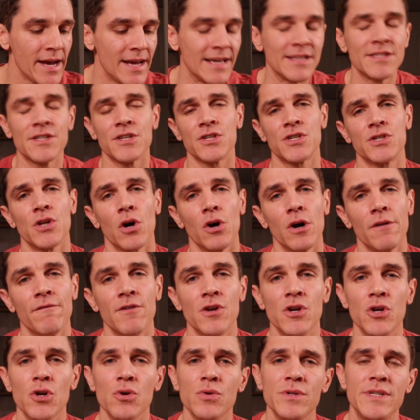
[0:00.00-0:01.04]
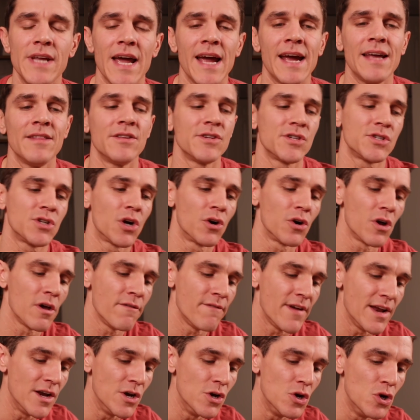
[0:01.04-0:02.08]
It's the start of a new day, the start of
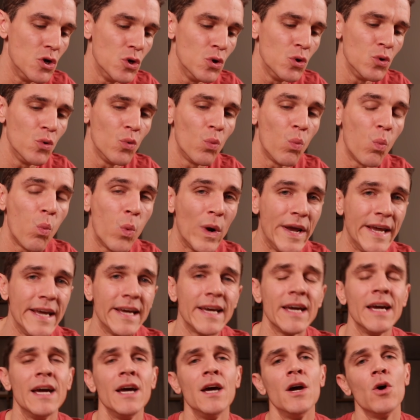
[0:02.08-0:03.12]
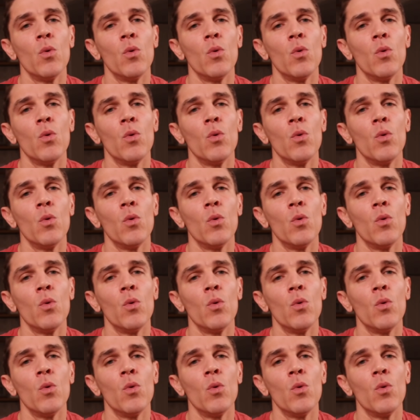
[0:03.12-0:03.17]
a new week.